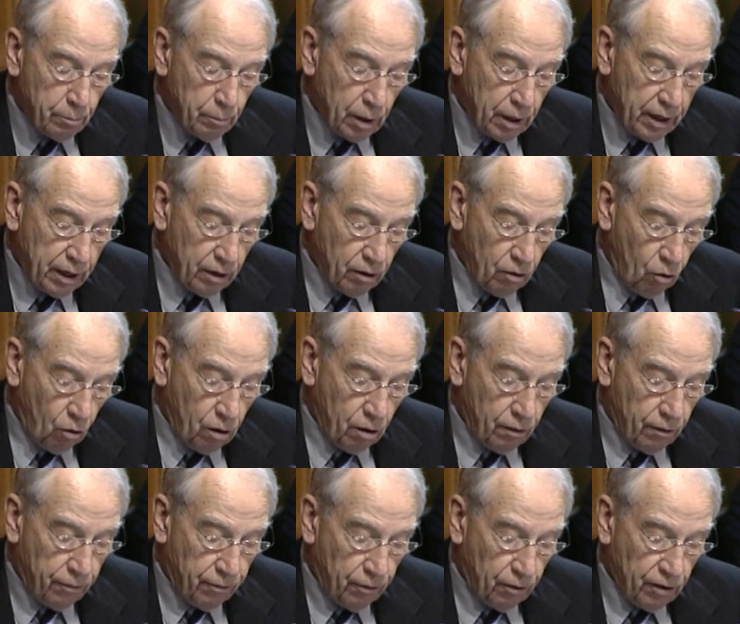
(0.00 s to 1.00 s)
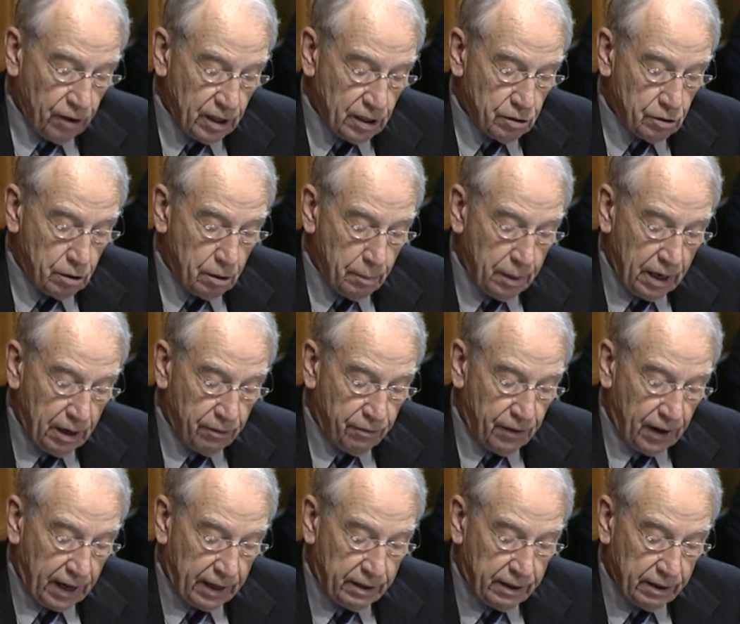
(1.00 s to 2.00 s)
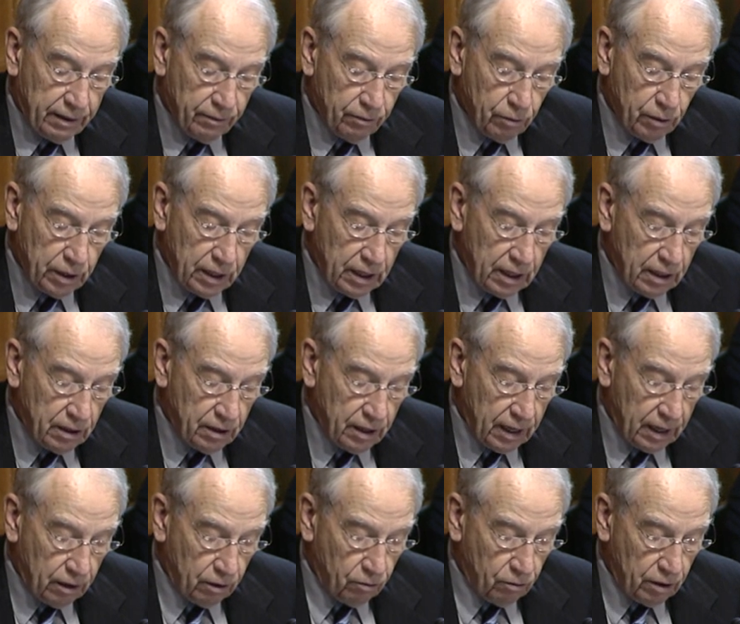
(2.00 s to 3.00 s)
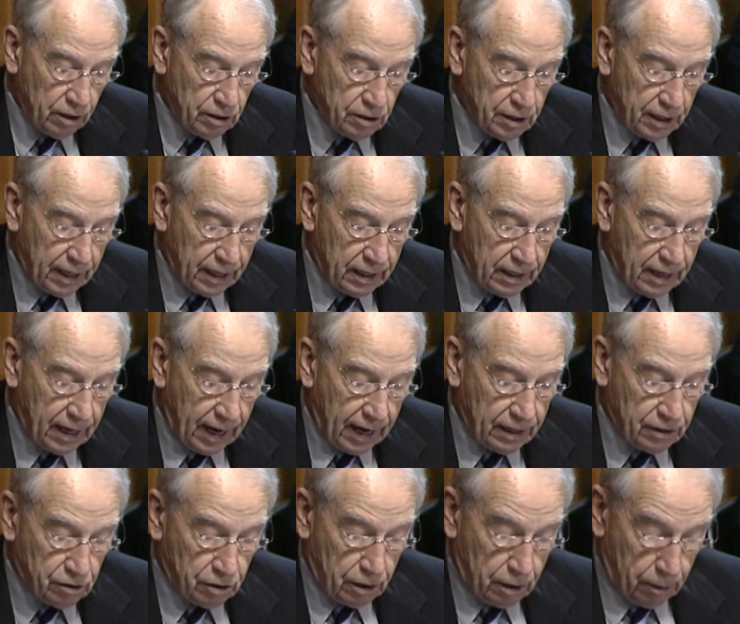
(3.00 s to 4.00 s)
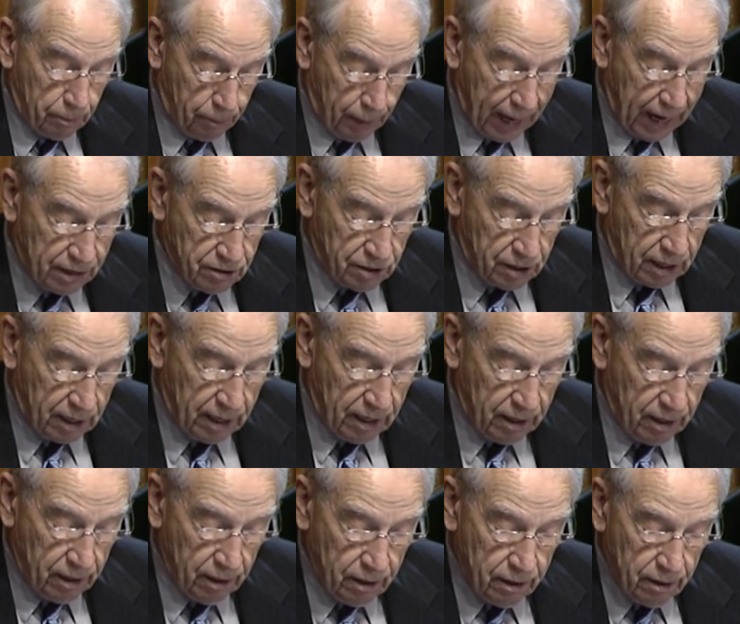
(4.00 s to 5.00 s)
But in order for this to be effective, we need to increase NTAC's capacity